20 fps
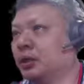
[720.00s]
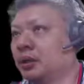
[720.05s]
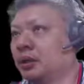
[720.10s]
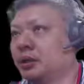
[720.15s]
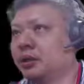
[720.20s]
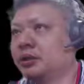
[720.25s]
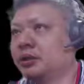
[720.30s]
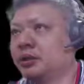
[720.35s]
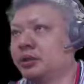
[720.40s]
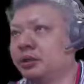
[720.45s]
of
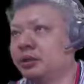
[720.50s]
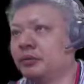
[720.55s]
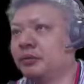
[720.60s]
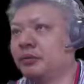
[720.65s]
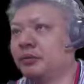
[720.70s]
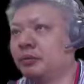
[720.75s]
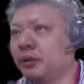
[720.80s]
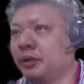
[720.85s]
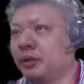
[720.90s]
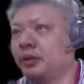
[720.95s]
the
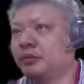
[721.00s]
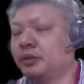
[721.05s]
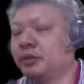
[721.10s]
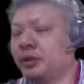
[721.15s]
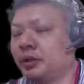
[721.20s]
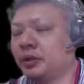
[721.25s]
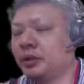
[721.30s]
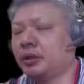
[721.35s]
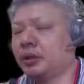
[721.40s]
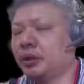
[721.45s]

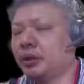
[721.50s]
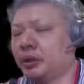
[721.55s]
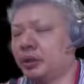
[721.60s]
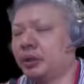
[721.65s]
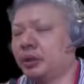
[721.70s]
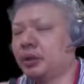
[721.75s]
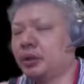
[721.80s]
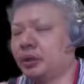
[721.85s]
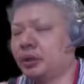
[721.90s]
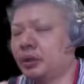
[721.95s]
modern
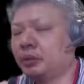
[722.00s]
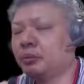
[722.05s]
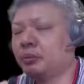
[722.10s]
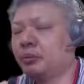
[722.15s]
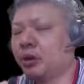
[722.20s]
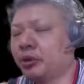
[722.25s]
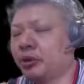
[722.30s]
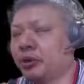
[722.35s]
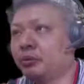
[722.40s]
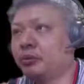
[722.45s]
ways of
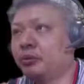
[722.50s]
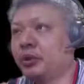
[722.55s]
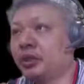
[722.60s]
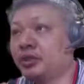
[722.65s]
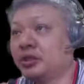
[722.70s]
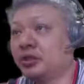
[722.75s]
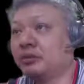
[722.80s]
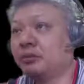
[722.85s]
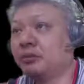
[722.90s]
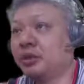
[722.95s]
playing the same
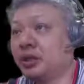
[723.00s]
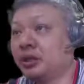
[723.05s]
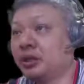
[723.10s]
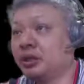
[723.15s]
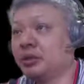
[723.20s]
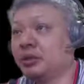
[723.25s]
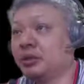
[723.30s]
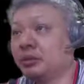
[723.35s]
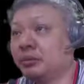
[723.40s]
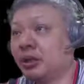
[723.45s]
direction
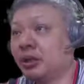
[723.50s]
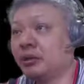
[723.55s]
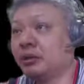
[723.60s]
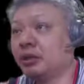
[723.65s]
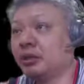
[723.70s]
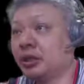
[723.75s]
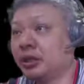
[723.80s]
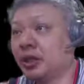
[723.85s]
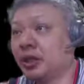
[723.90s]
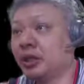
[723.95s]
cannons for
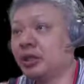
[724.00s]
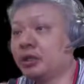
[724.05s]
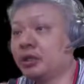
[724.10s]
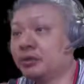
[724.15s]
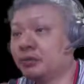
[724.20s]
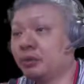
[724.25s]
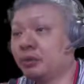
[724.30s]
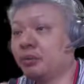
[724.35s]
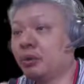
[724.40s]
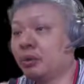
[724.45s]
both
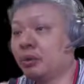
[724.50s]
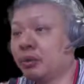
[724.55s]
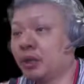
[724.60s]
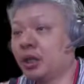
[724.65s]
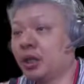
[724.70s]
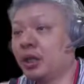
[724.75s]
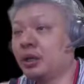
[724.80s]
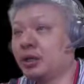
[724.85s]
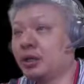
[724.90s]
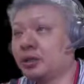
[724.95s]
colors, and
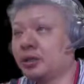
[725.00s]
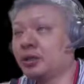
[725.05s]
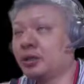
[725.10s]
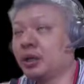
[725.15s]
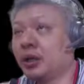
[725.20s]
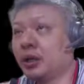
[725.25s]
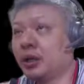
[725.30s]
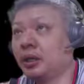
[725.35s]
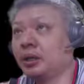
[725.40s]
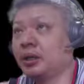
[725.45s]

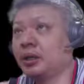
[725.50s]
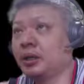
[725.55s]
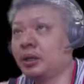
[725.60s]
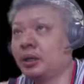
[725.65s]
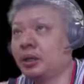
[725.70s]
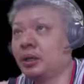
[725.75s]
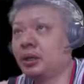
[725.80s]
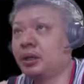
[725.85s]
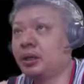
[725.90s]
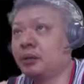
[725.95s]

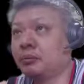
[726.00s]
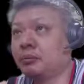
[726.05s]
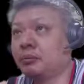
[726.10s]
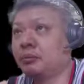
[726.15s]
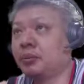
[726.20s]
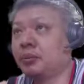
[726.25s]
the